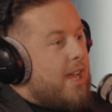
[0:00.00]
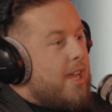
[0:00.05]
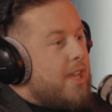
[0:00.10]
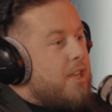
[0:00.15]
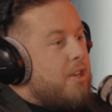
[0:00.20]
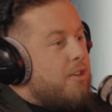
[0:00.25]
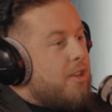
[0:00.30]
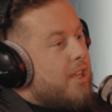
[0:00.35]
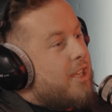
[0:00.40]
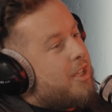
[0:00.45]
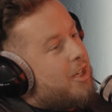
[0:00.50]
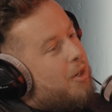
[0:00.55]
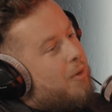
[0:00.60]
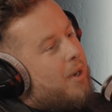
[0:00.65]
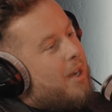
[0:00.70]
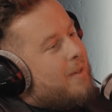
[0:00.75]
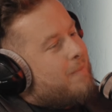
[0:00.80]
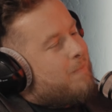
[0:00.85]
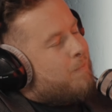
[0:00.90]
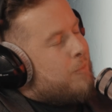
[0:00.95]
night you're like you know
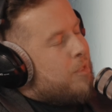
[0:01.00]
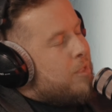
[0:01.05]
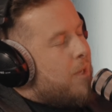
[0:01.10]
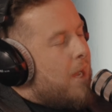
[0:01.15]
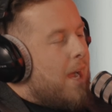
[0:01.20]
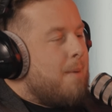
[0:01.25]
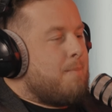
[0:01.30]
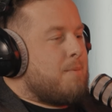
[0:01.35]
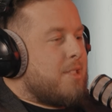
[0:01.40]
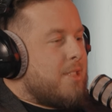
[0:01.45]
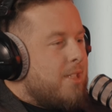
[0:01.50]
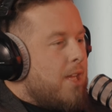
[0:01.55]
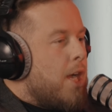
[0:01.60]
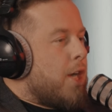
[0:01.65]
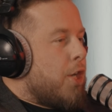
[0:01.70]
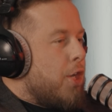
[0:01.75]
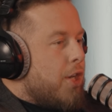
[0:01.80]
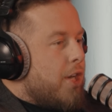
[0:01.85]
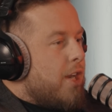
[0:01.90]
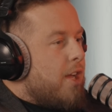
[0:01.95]
what i'm just
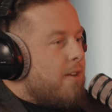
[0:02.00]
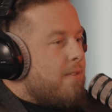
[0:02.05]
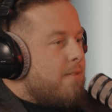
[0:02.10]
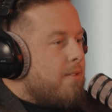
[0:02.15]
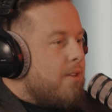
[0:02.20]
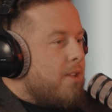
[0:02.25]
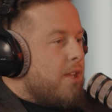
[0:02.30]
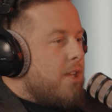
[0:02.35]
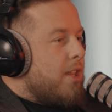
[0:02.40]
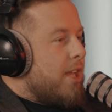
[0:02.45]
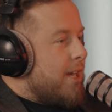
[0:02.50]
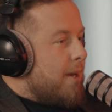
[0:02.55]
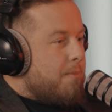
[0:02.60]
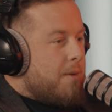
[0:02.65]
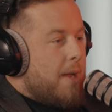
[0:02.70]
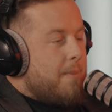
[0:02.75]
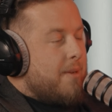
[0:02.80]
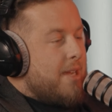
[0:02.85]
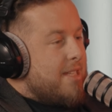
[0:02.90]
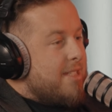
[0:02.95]
not good enough yeah like i'm,
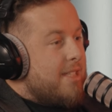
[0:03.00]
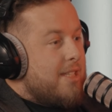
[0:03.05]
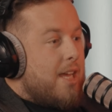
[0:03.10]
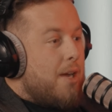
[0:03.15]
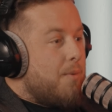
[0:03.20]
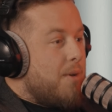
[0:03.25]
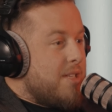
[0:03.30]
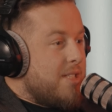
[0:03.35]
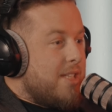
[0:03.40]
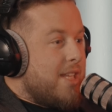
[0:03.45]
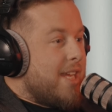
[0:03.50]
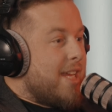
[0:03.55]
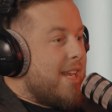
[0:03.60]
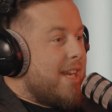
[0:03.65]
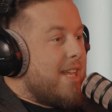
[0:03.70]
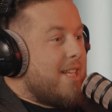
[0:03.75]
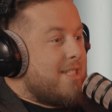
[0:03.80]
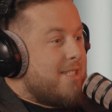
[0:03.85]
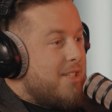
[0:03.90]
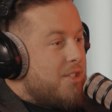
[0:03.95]
I'm guessing that wasn't like
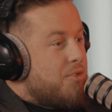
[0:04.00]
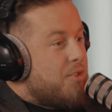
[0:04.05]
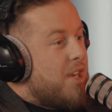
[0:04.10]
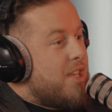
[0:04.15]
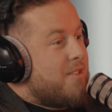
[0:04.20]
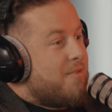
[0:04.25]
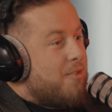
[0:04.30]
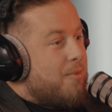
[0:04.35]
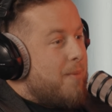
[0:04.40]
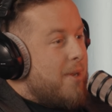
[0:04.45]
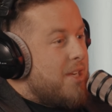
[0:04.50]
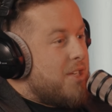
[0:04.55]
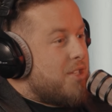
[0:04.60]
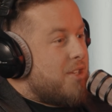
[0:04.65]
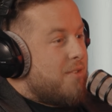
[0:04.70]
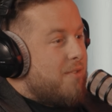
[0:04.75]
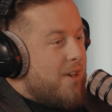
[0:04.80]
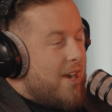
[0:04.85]
an instant transformation